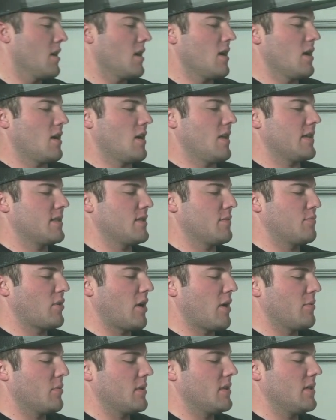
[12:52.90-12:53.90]
That's the
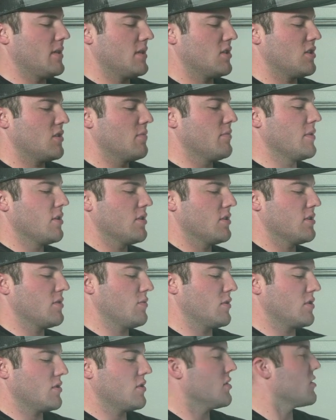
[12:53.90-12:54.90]
problem with these Chimeras.
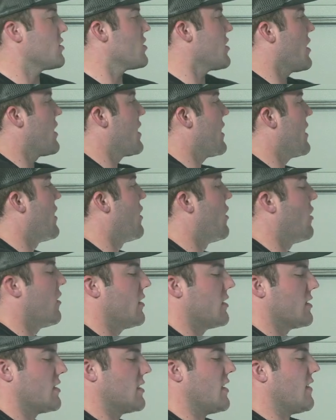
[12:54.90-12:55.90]
Once you start getting all
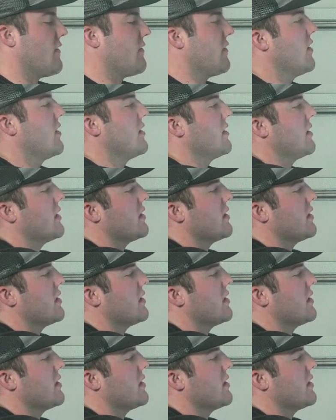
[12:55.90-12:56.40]
this stuff on, it